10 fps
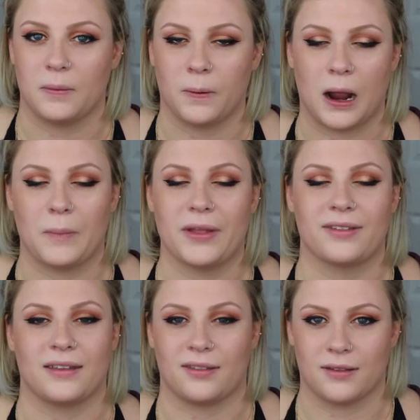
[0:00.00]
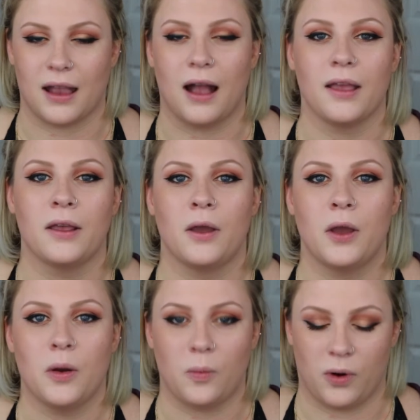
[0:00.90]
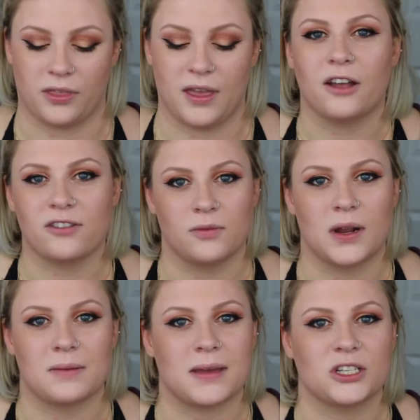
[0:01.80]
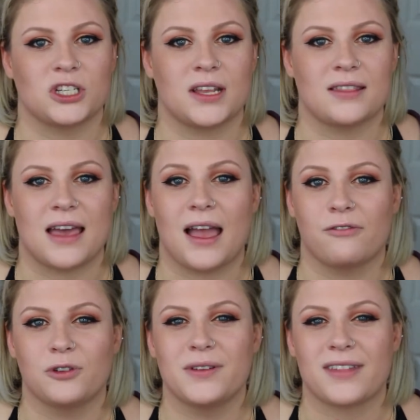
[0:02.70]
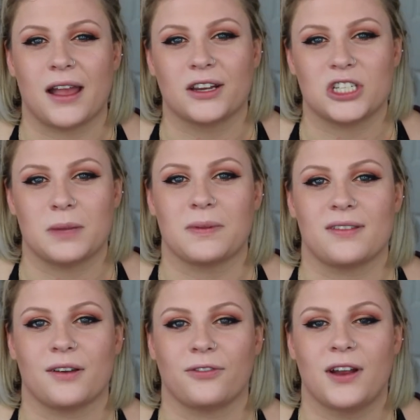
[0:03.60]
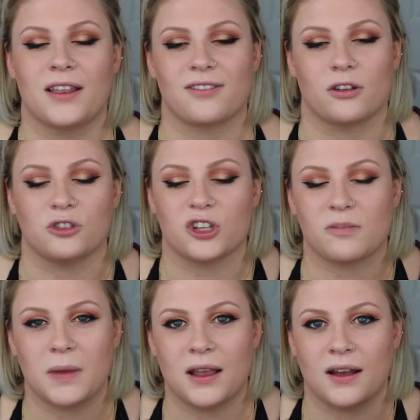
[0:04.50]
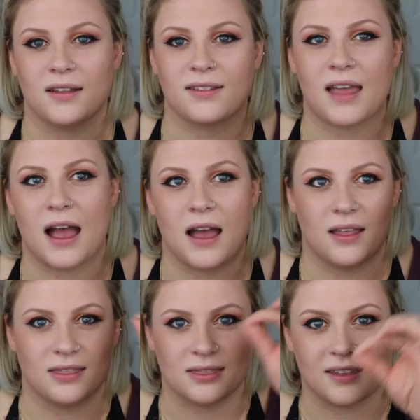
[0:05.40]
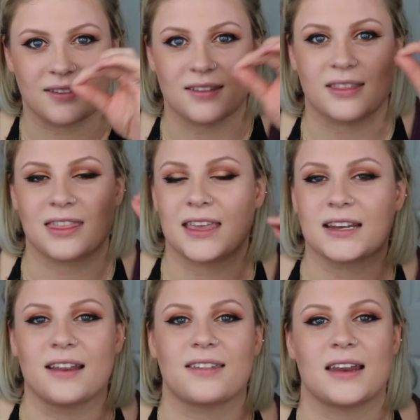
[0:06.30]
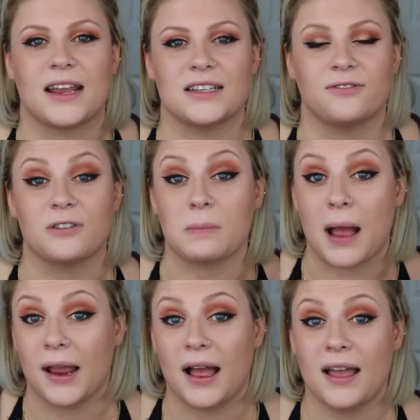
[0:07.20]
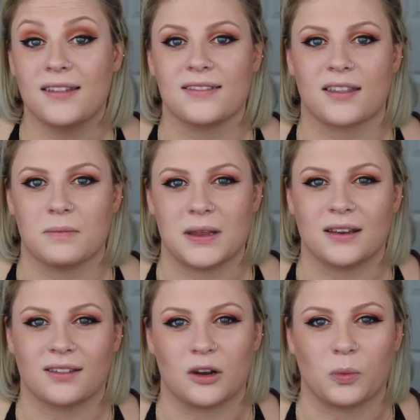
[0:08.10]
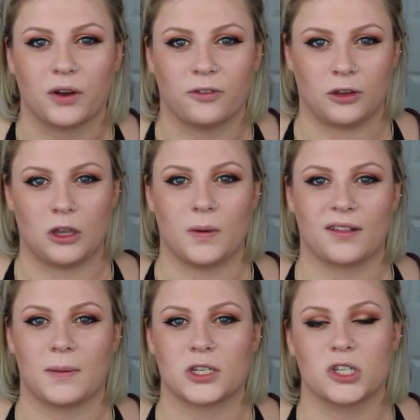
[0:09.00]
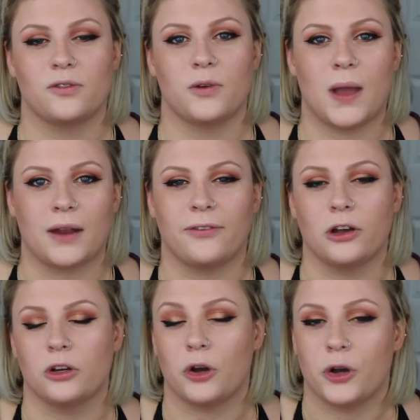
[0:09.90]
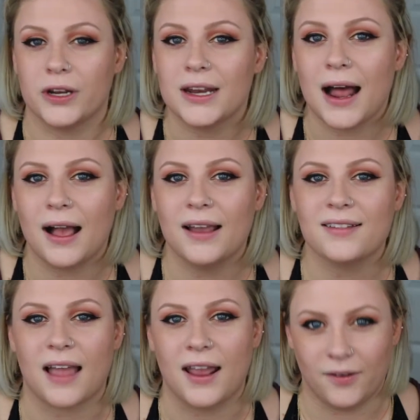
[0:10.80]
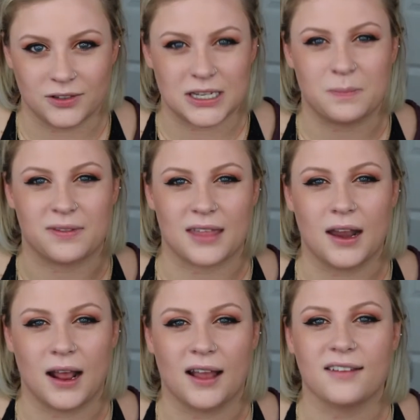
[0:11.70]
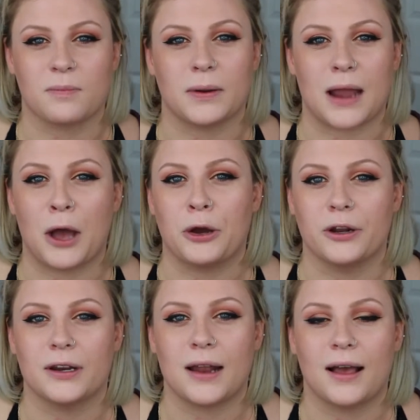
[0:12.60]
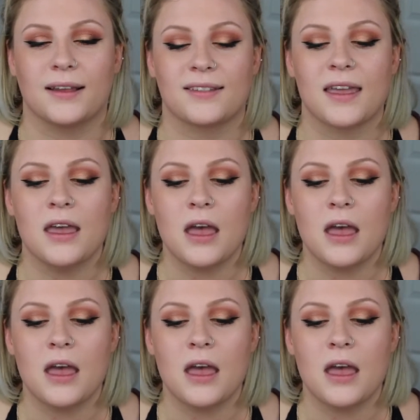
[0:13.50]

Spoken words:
I promise. It's not worth it. I also want to mention that everyone's eye shape is different, so just because this is the thickness and I did for my eyes doesn't mean it's going to work for you, especially if you have hooded eyes. I have deep set eyes but not hooded eyes.